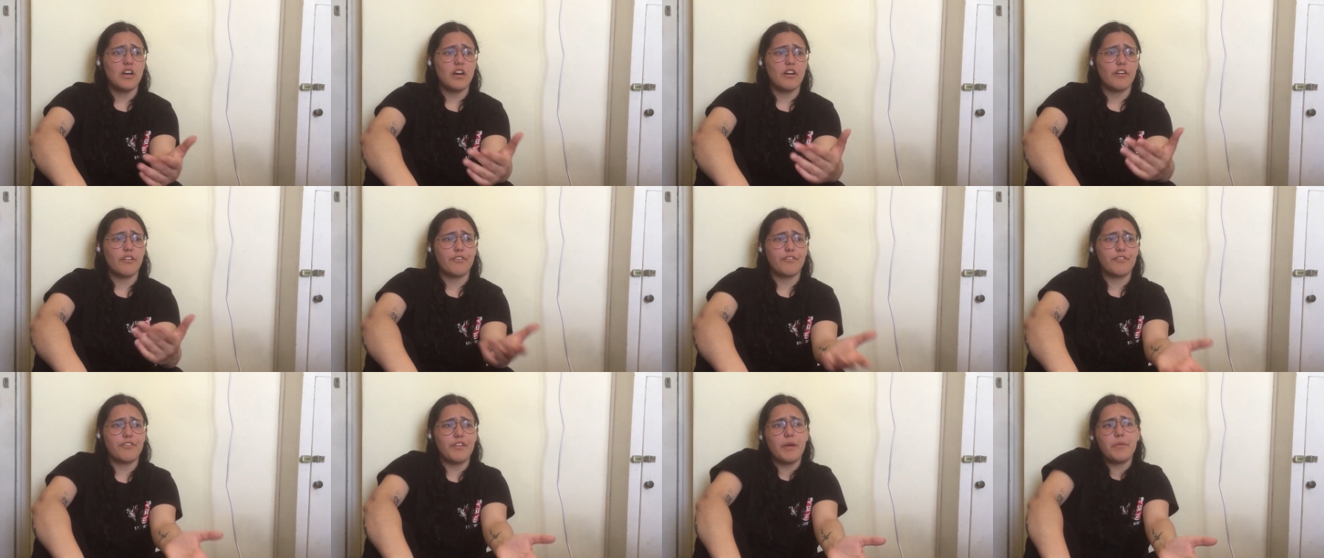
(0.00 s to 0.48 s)
uh,
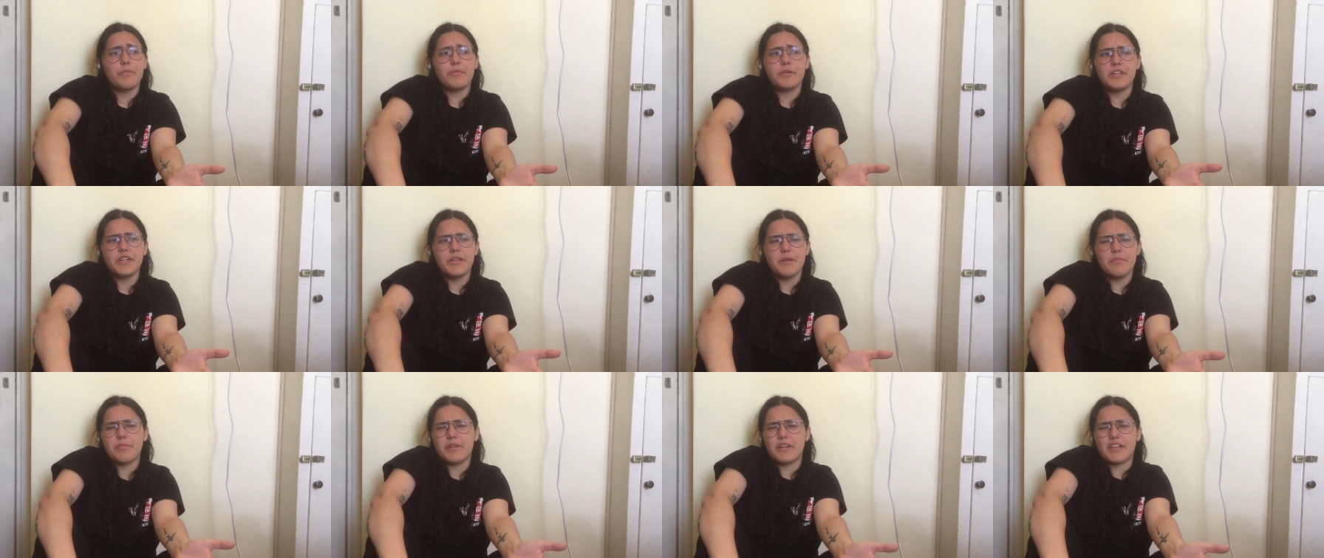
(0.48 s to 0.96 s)

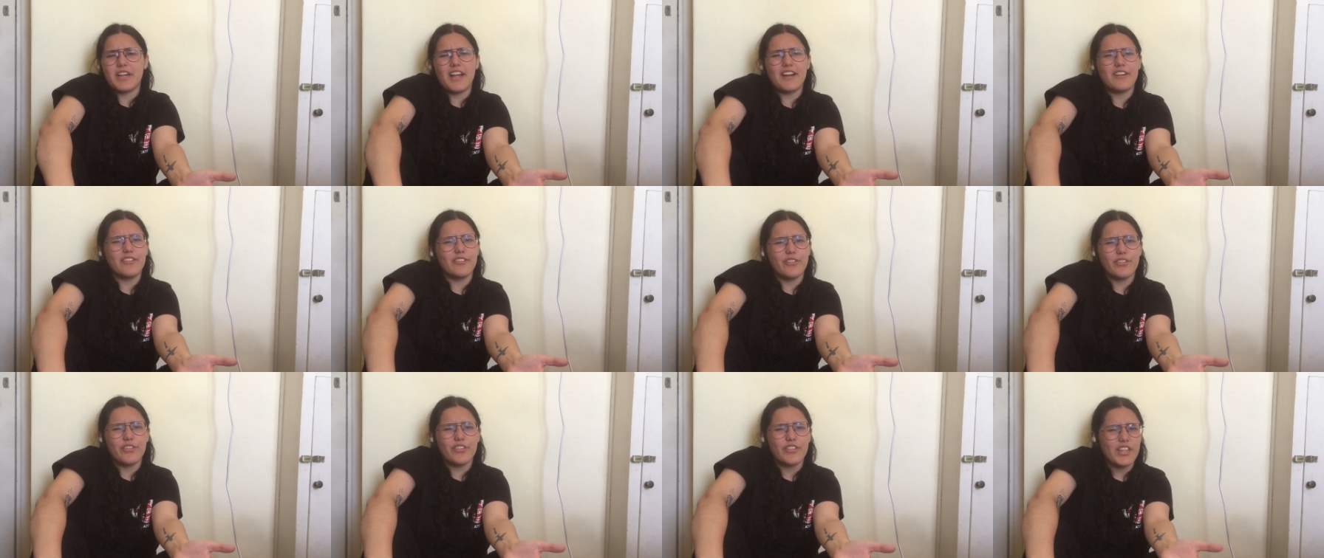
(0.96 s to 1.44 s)
February, but I
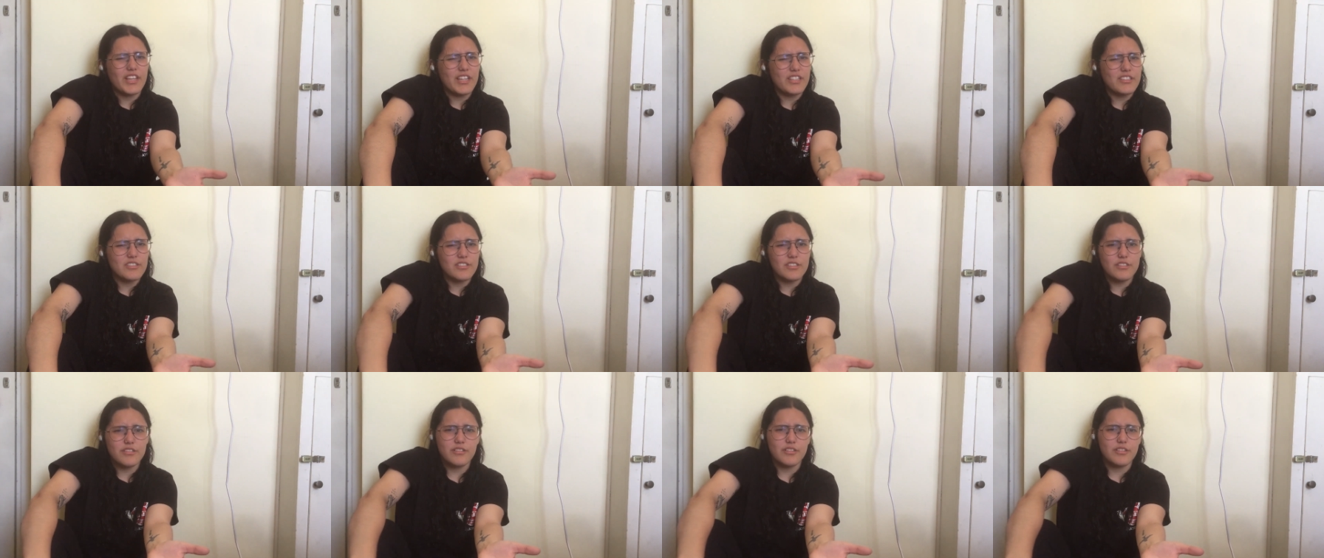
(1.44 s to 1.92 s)
don't think
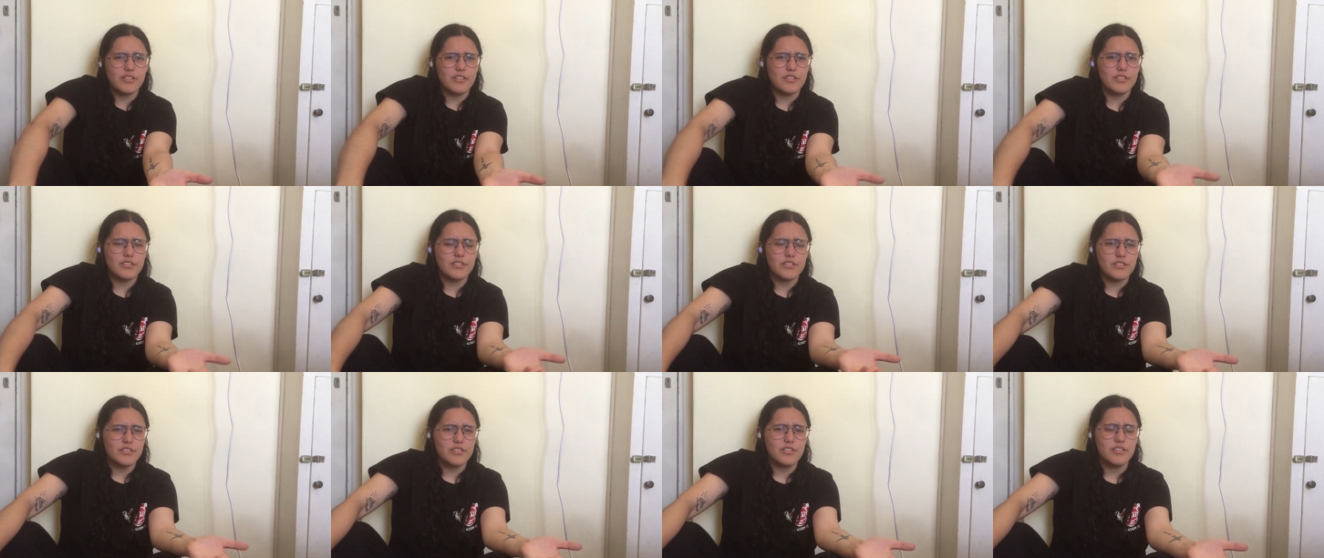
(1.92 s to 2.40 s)
so
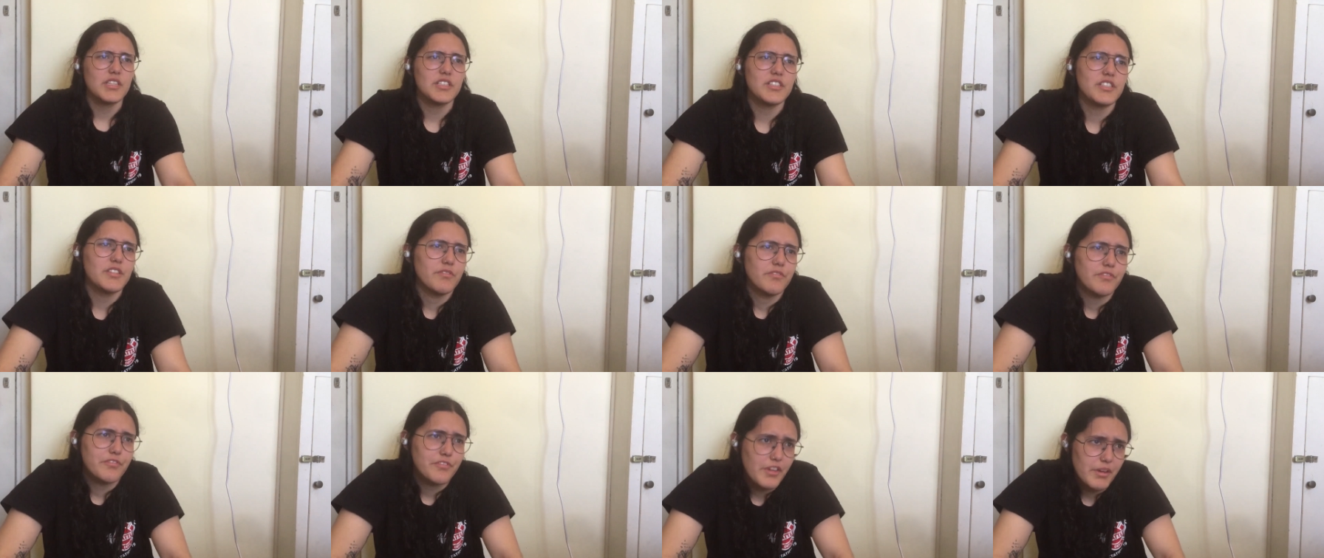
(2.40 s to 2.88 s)
because it's
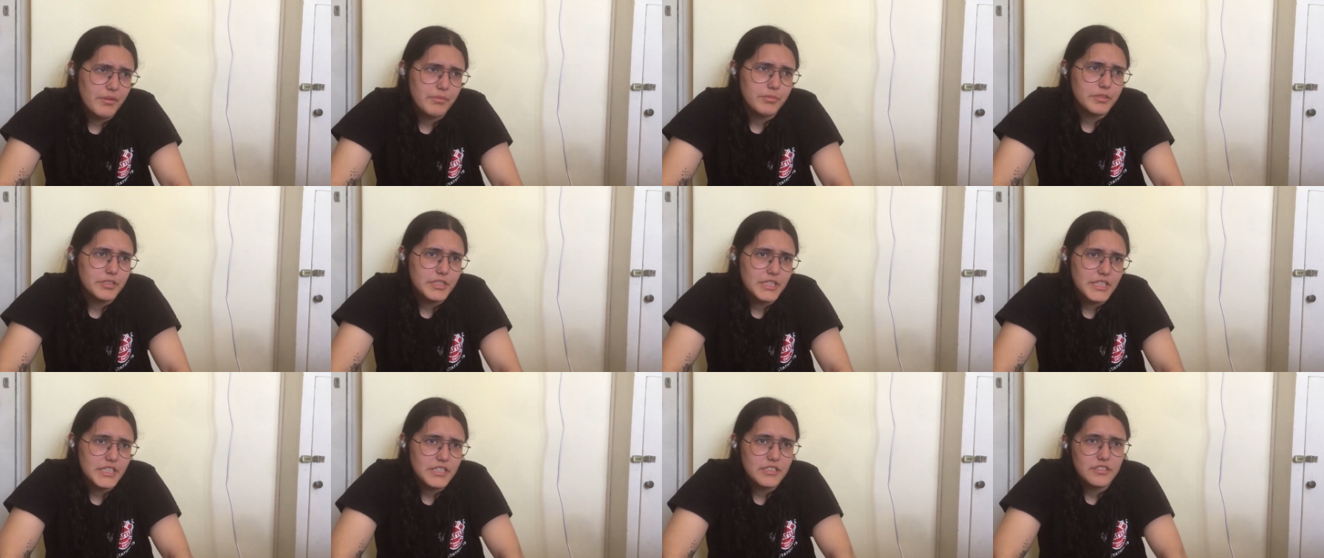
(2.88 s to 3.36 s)
in
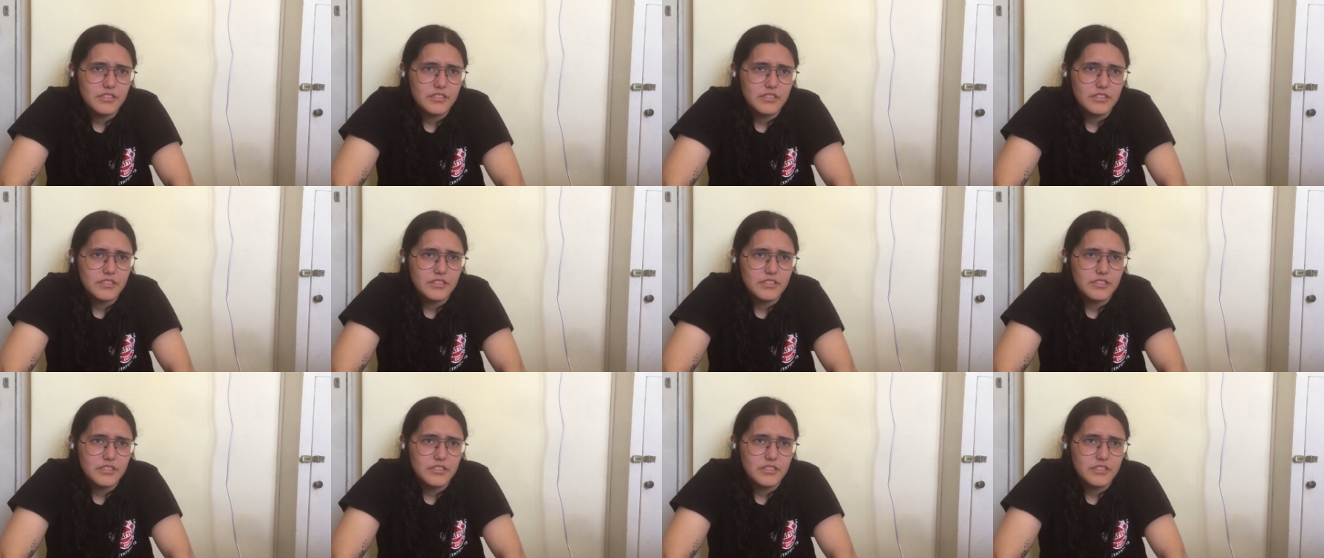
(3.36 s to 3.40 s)
February.